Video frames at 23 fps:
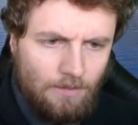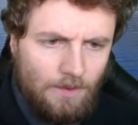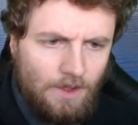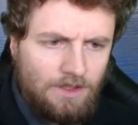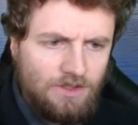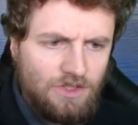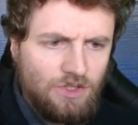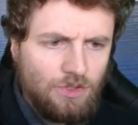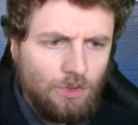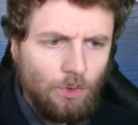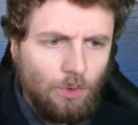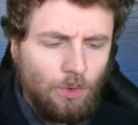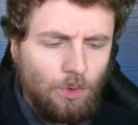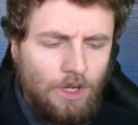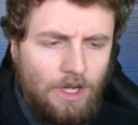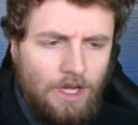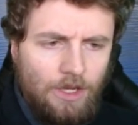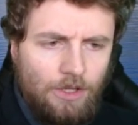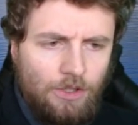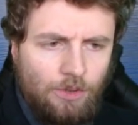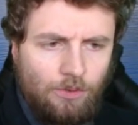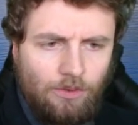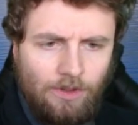So
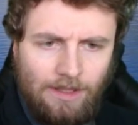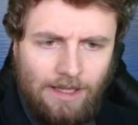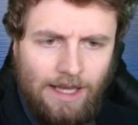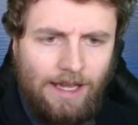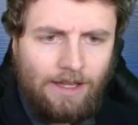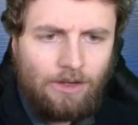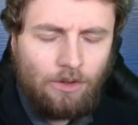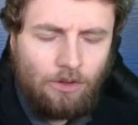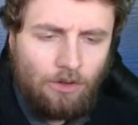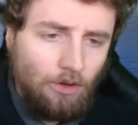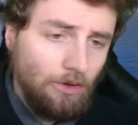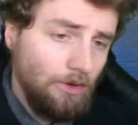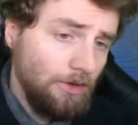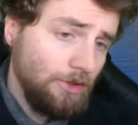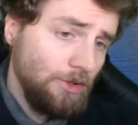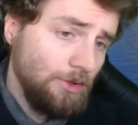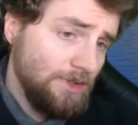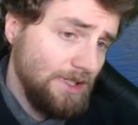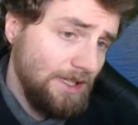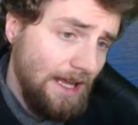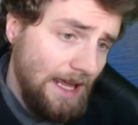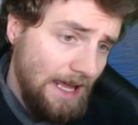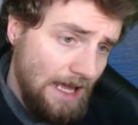you're relying on either
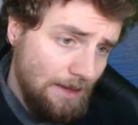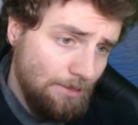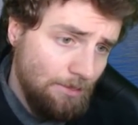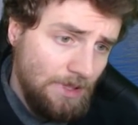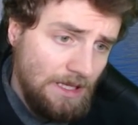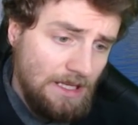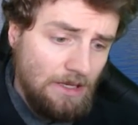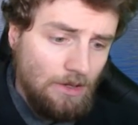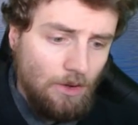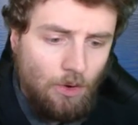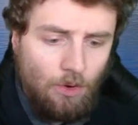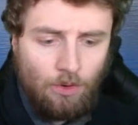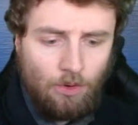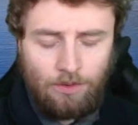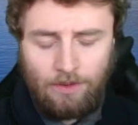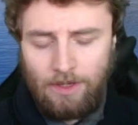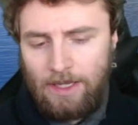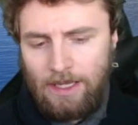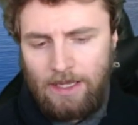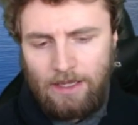using AP on